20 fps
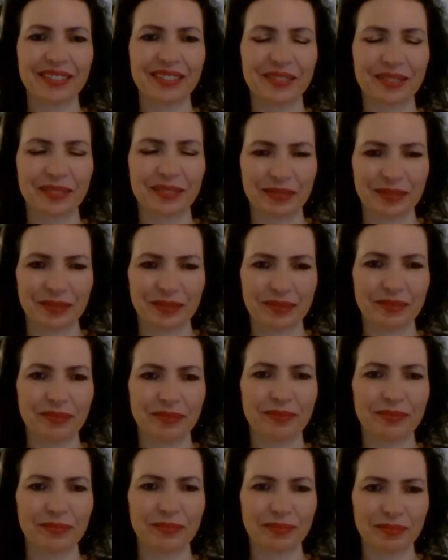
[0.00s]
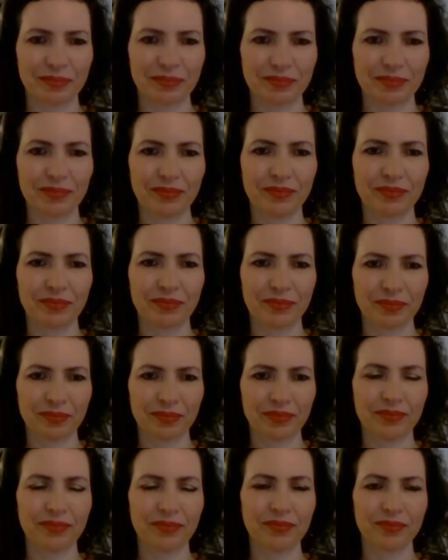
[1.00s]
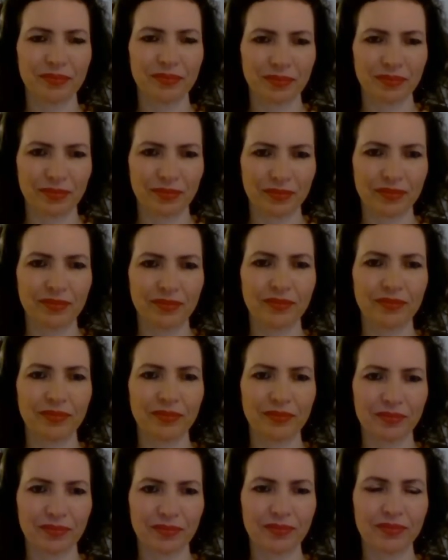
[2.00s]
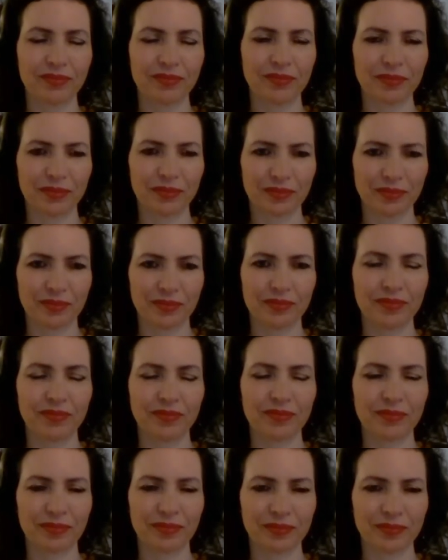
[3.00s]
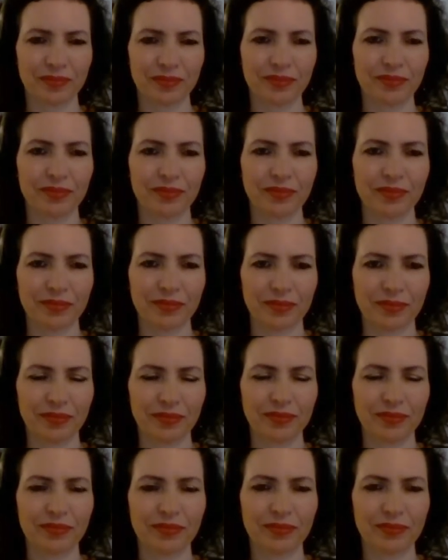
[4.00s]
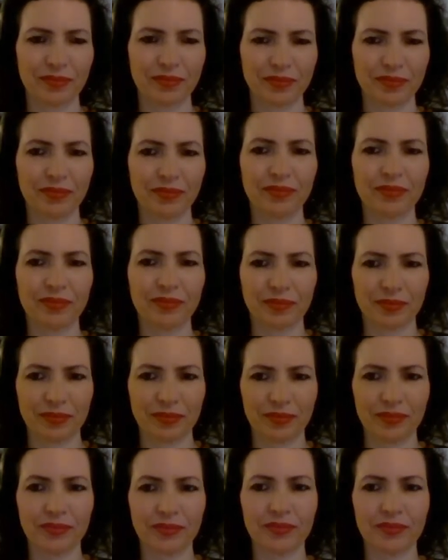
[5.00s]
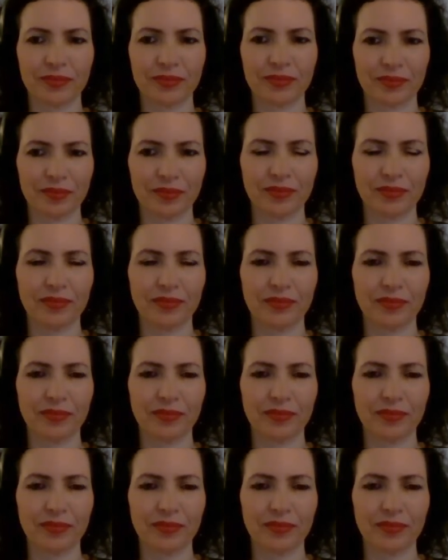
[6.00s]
No words are spoken by the person on screen.